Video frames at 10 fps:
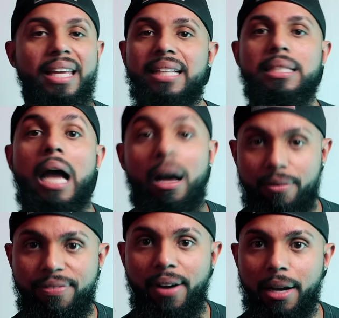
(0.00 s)
is
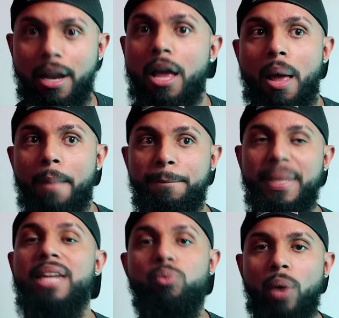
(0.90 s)
not fun.
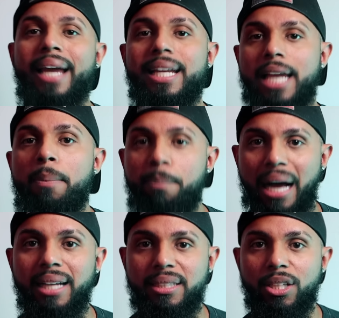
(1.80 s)
Me riding a
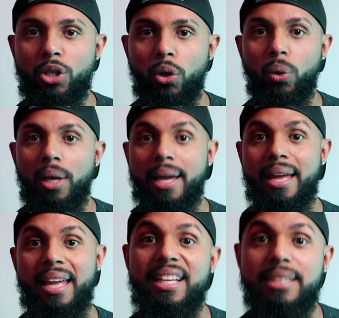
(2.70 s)
bicycle
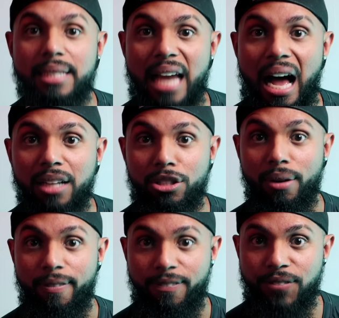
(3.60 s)
is not
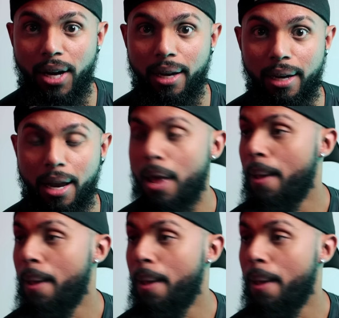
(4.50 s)
fun.